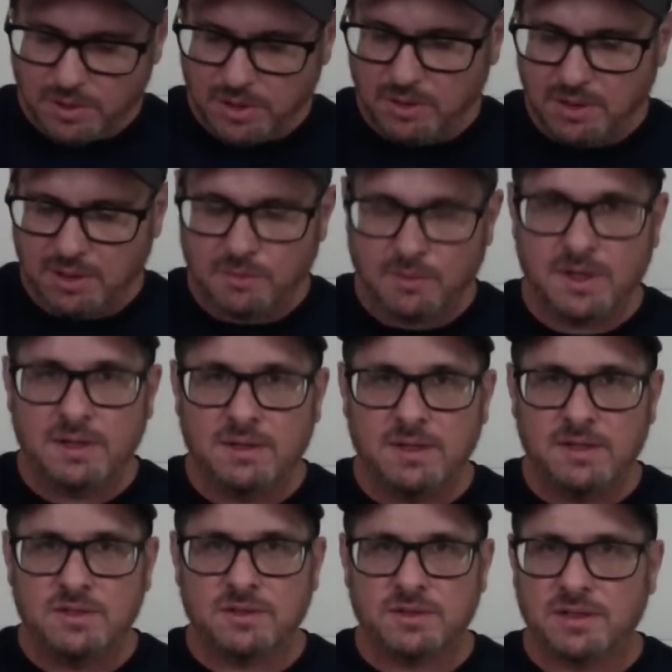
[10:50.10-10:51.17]
where you can
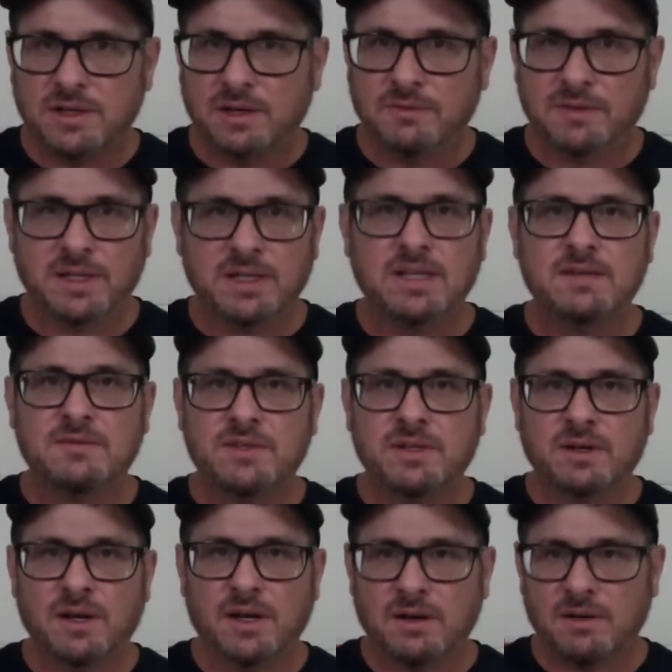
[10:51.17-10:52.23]
read these yourself, and it
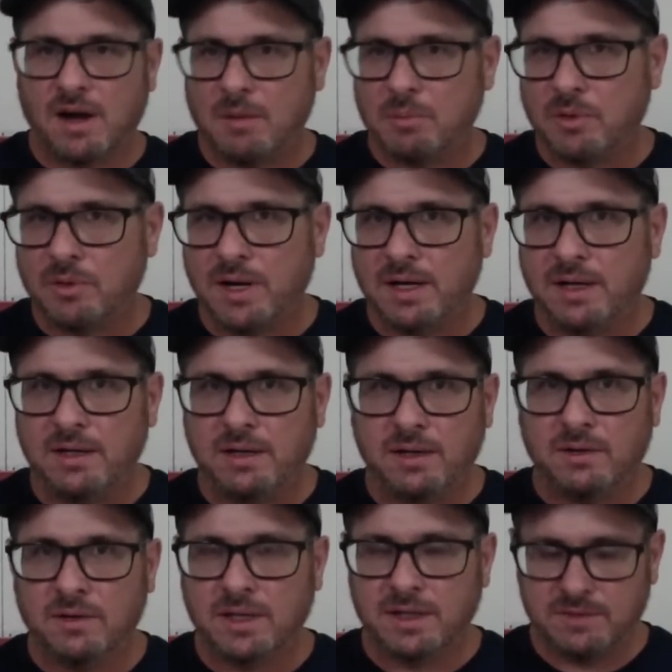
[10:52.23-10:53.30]
gives you a lot of
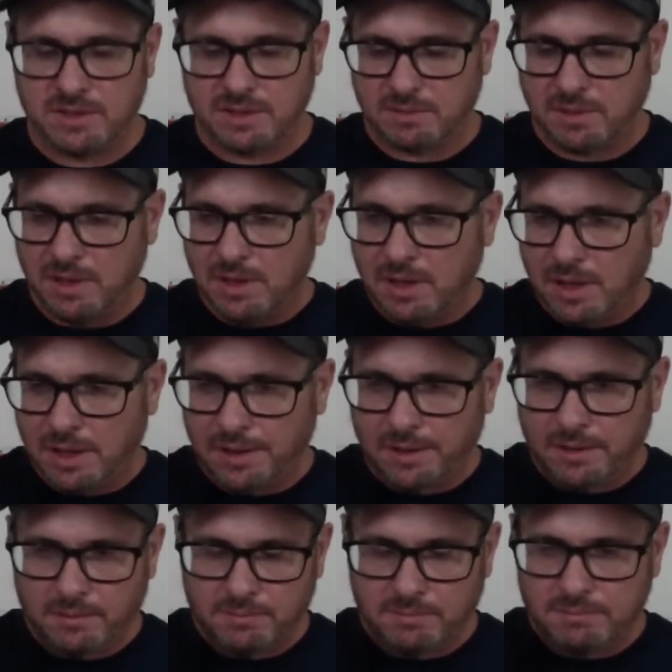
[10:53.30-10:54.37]
operating. You know, it gives you
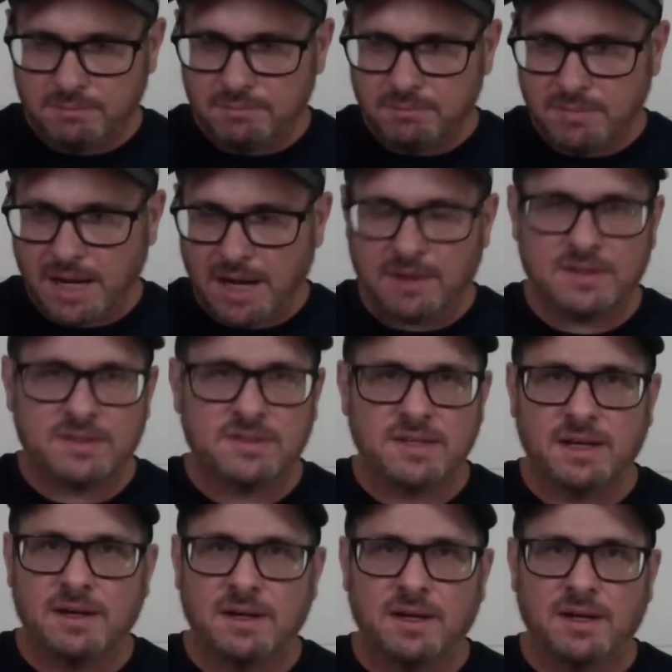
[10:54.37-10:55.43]
uh, how to
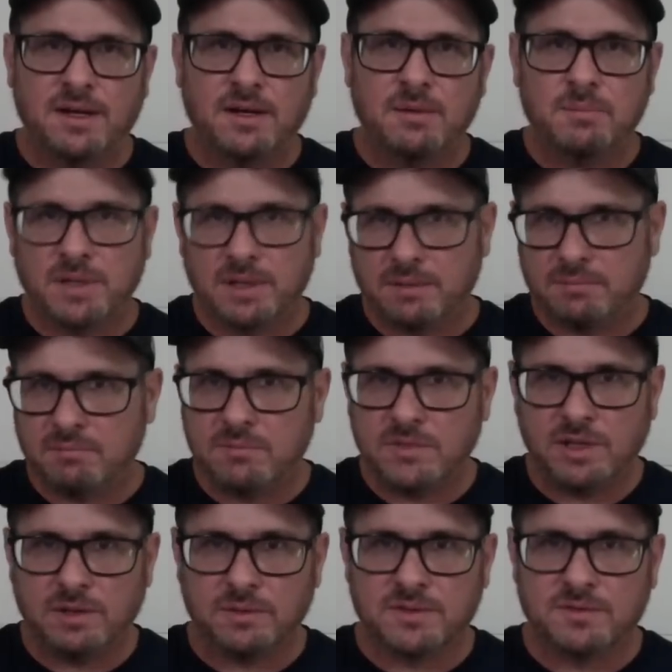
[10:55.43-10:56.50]
set it up and you
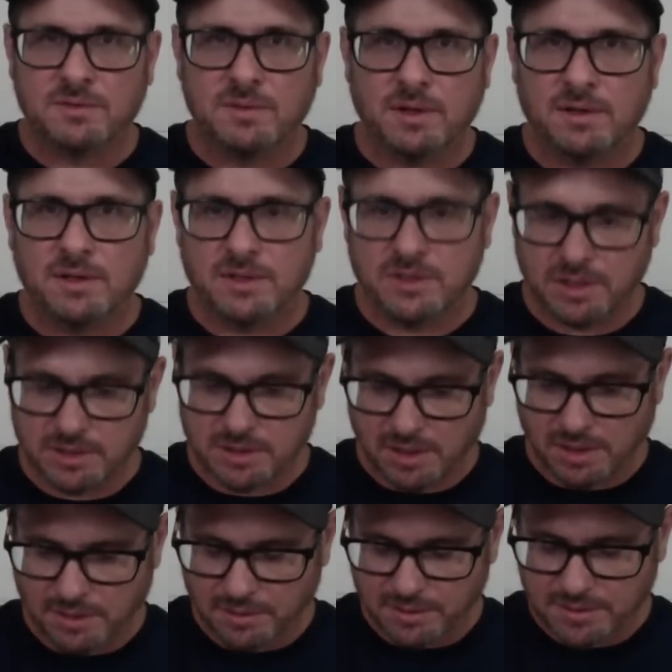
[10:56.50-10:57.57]
know adjust
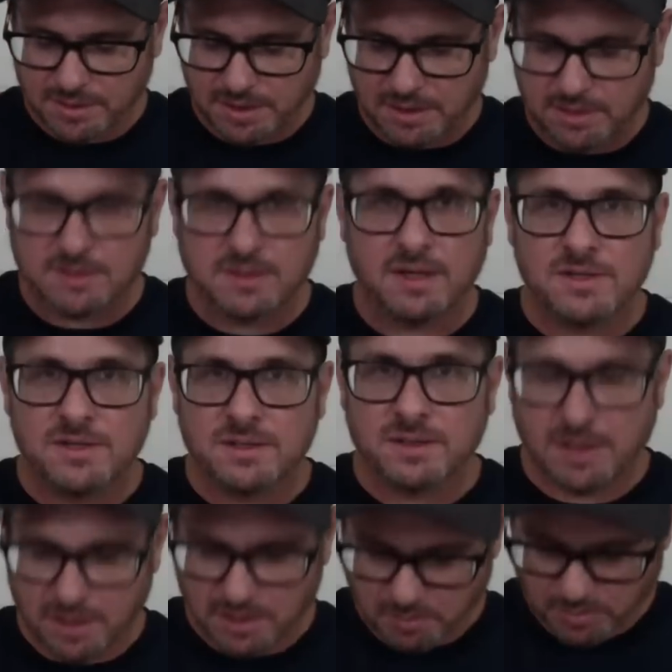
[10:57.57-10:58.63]
all the settings, not just the
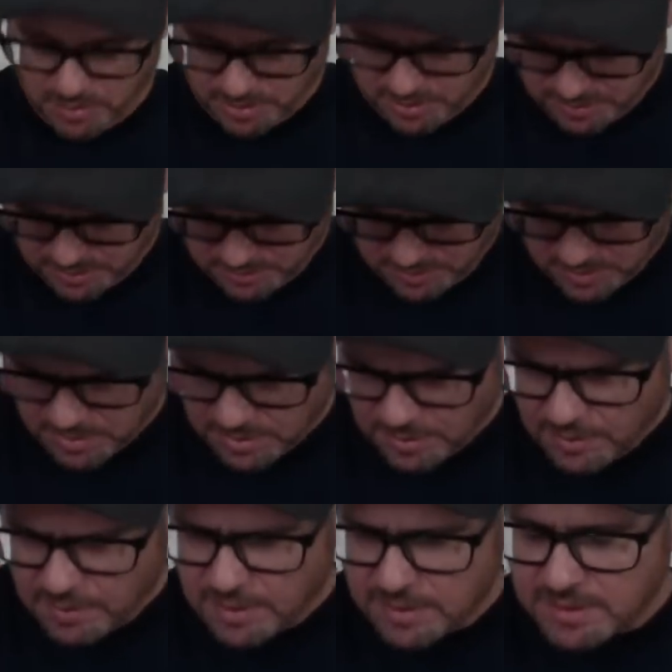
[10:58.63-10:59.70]
air pressure.
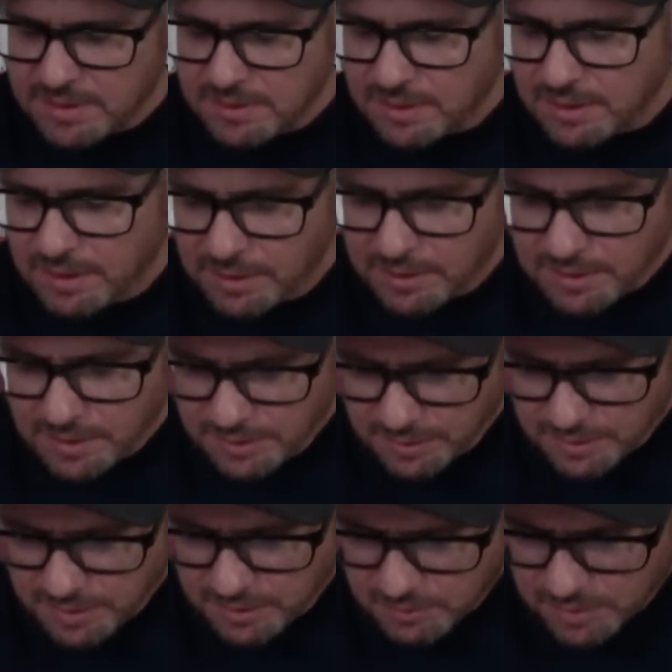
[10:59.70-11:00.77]
See the clear
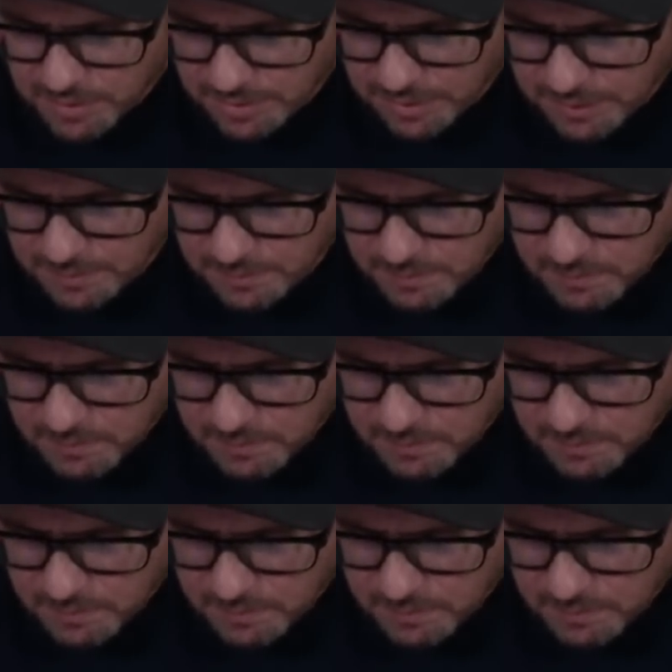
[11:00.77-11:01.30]
coat gun